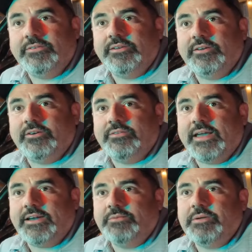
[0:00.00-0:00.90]
You know,
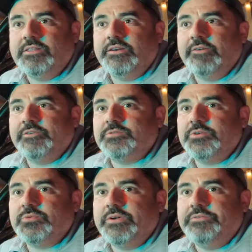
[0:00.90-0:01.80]
that can be the difference
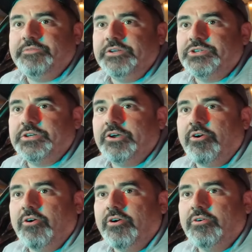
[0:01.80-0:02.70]
between finishing a
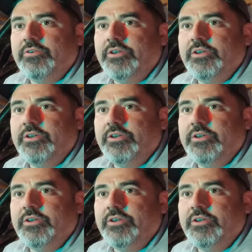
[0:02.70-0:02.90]
car,